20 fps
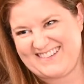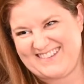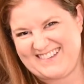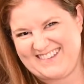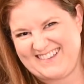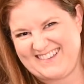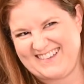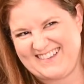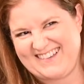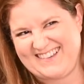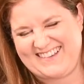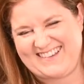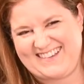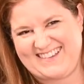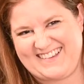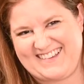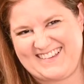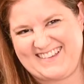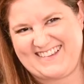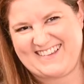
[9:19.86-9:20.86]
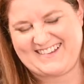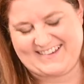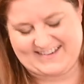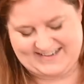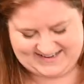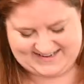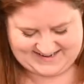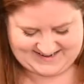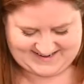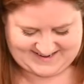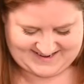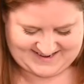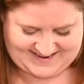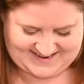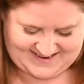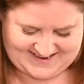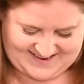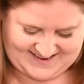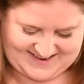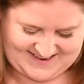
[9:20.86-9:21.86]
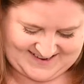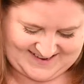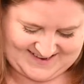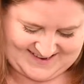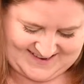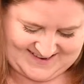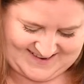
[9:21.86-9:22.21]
Nothing is said.